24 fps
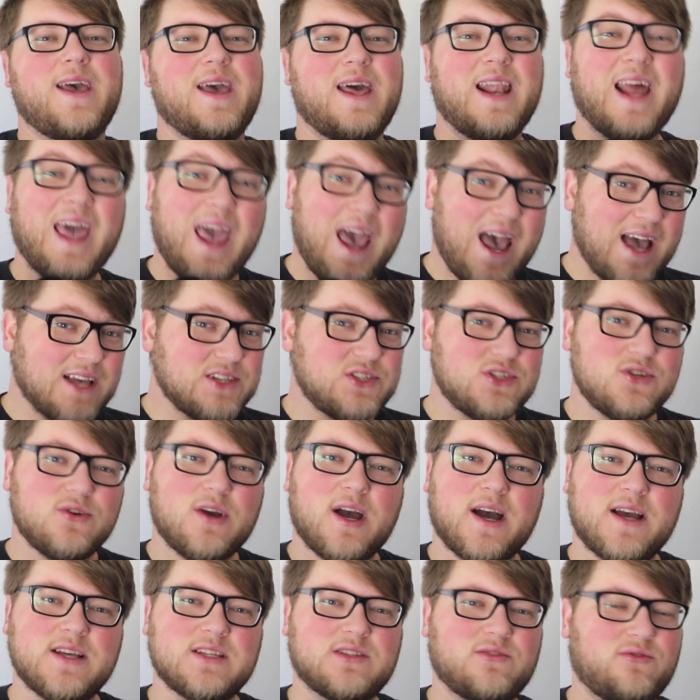And I asked you
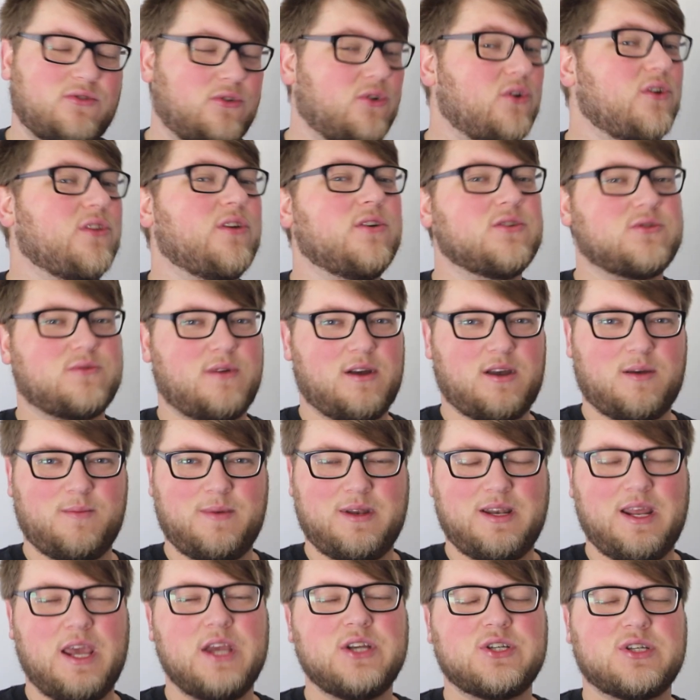guys for those
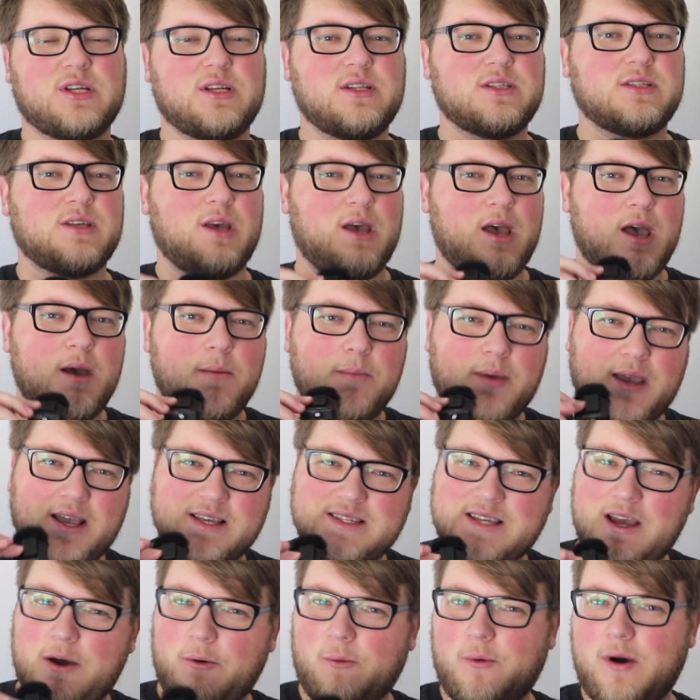recommendations
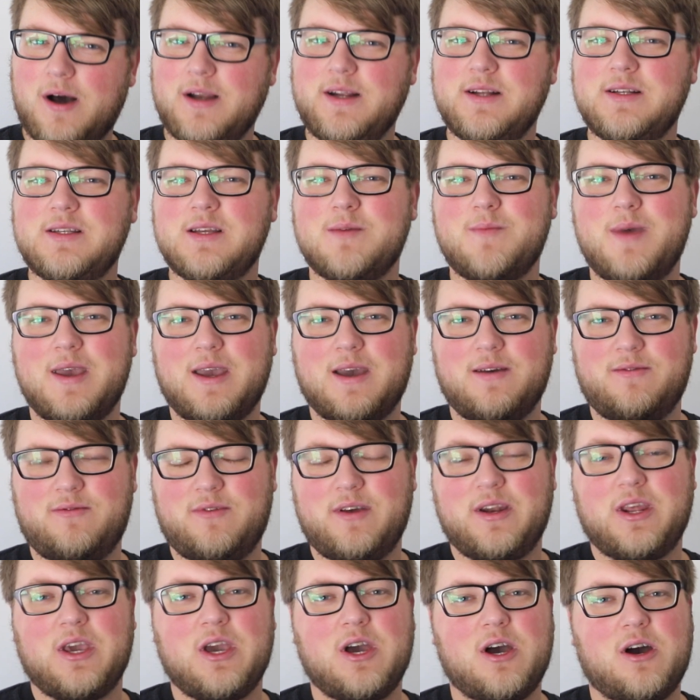because I wanted to make a
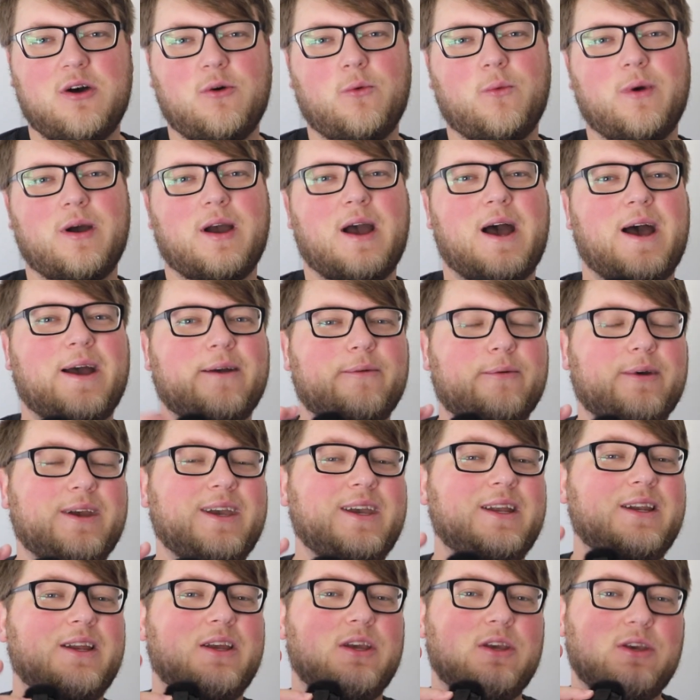video where I
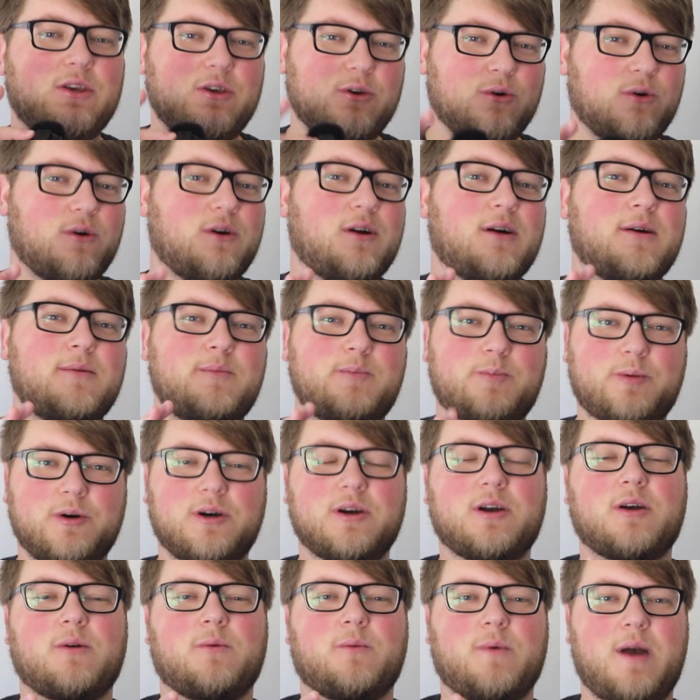read your
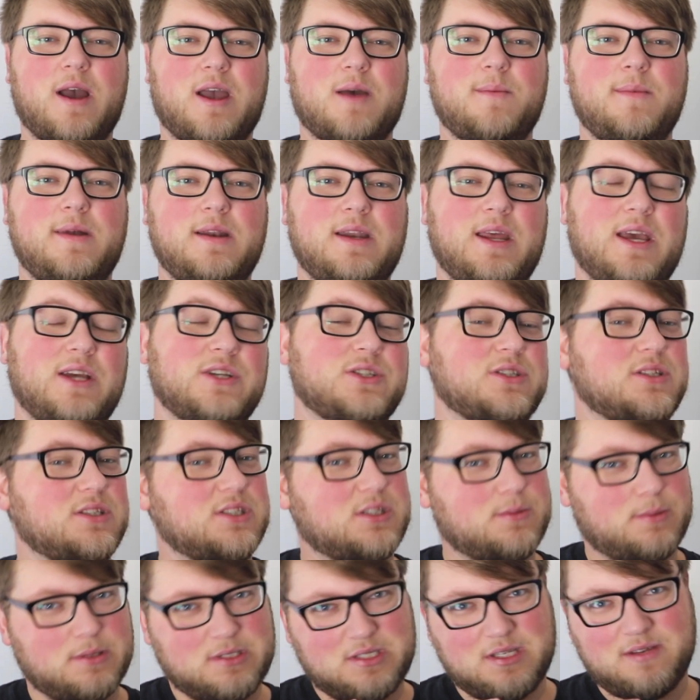book
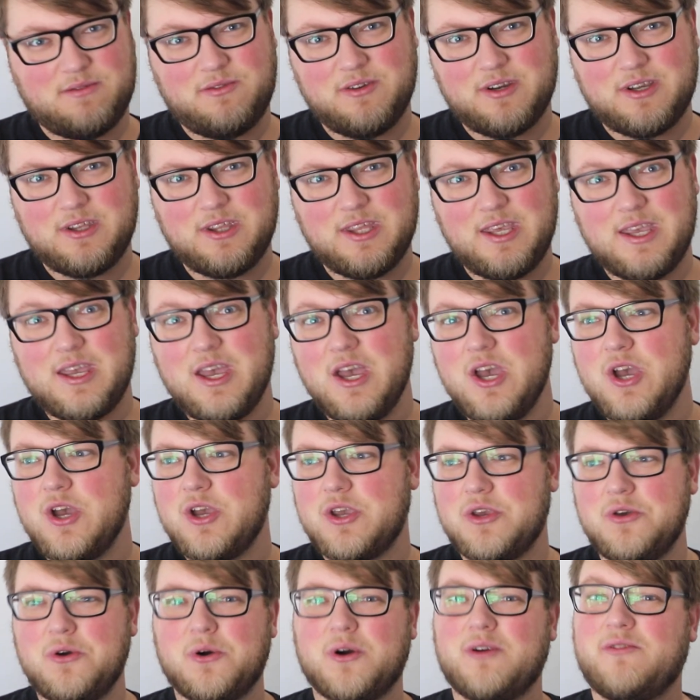recommendations, specifically
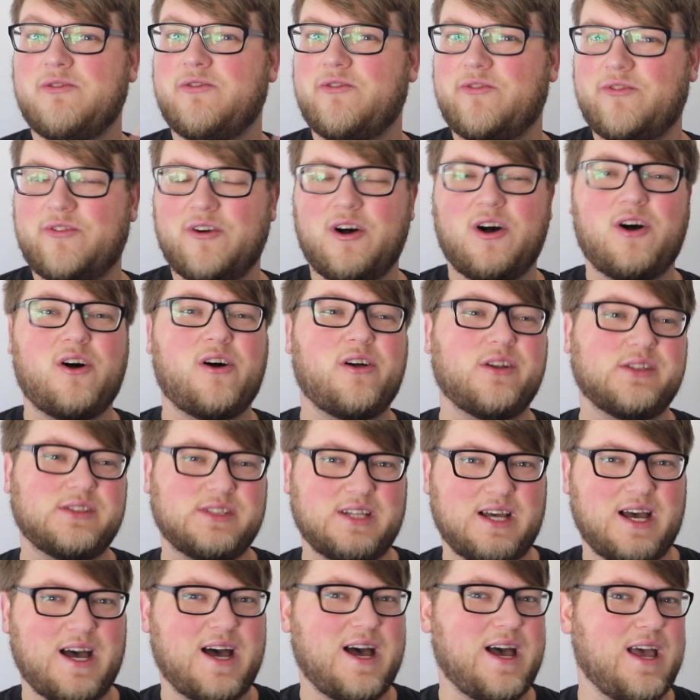your fall
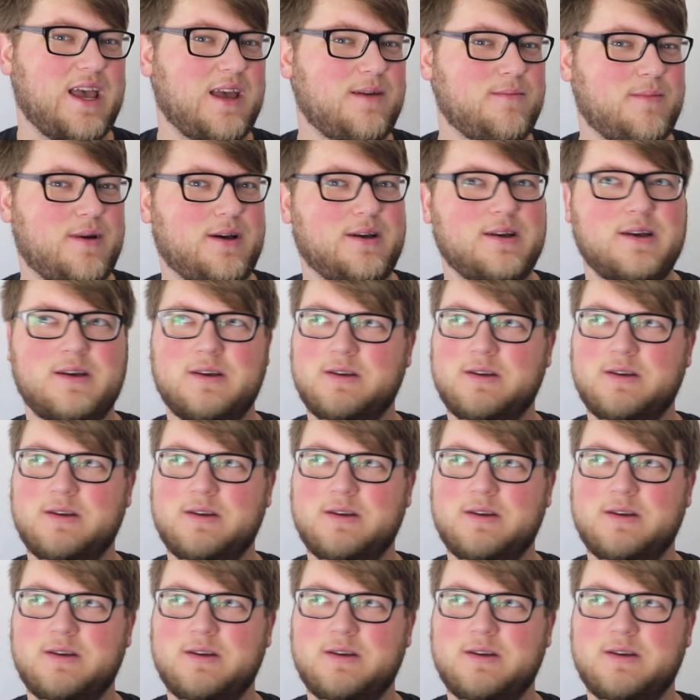time